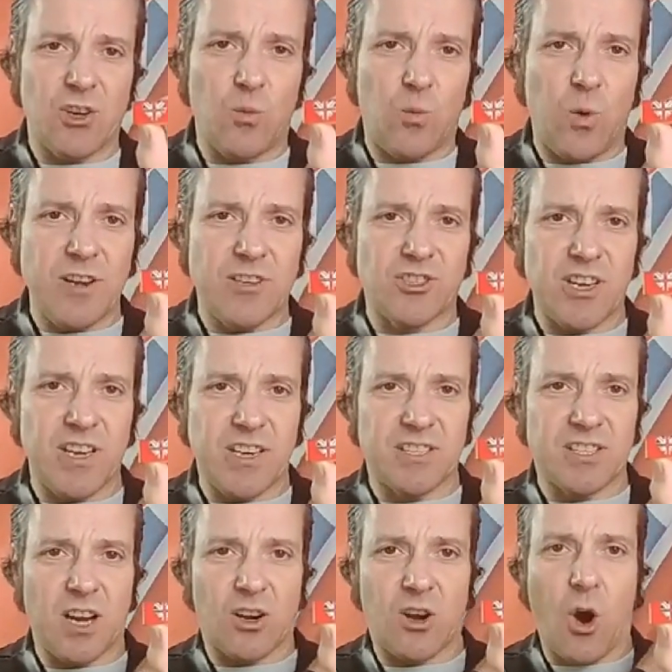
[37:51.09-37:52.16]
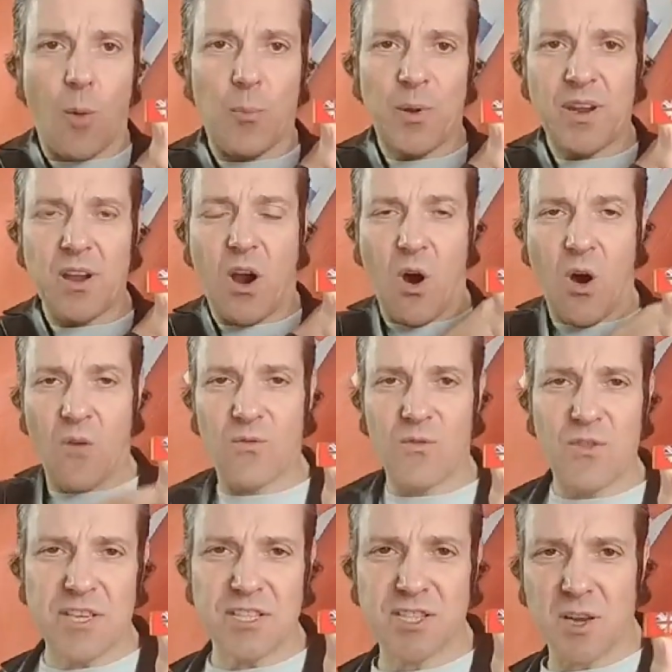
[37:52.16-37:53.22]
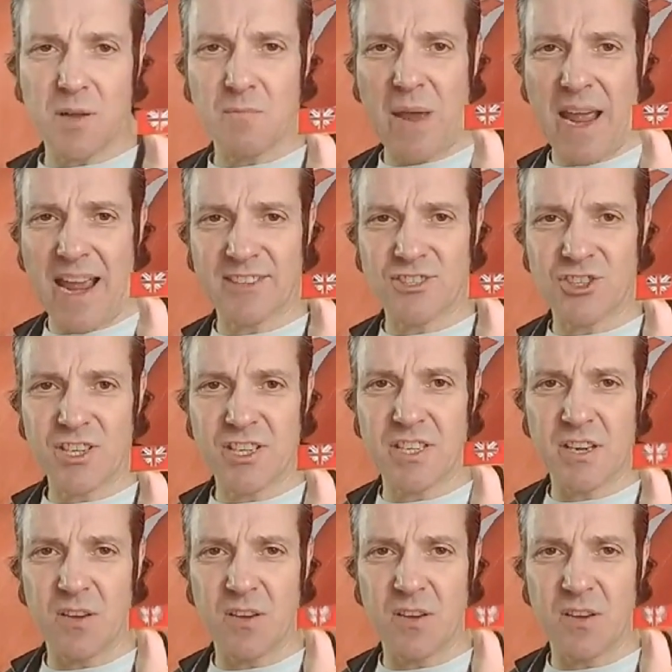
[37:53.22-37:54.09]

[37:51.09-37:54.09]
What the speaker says: which is a copy of this badge here.